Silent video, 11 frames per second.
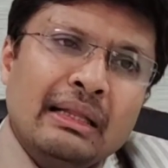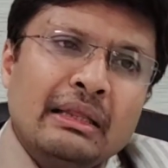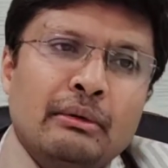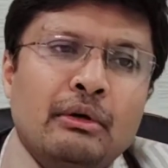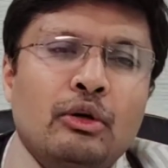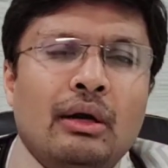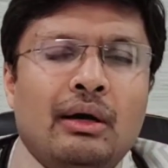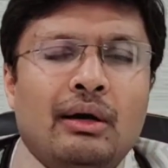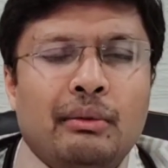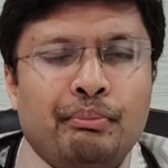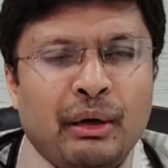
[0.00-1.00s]
the
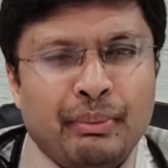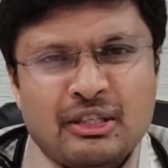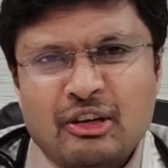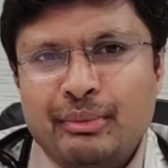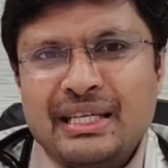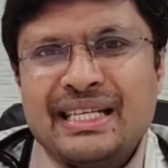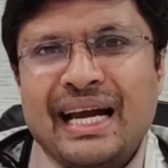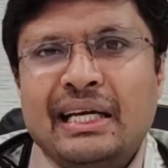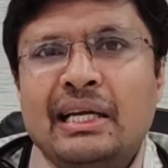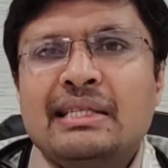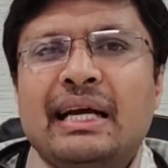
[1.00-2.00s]
uh, purpose of my
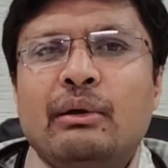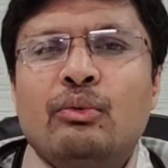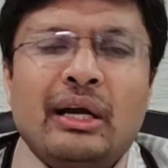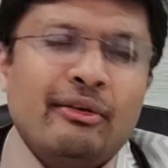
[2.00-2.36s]
channel is that i,